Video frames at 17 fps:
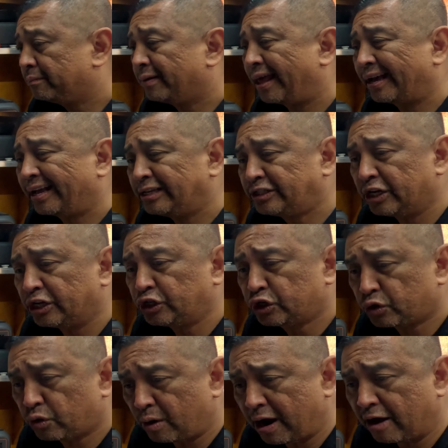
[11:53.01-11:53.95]
like I said,
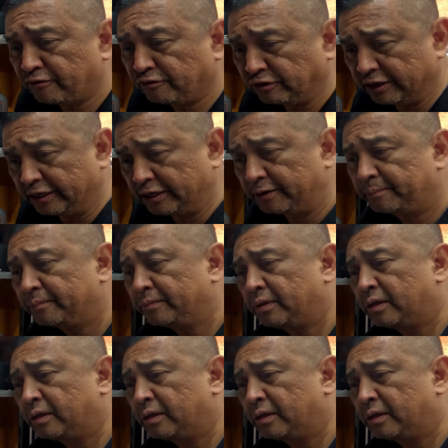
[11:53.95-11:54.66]
traveling.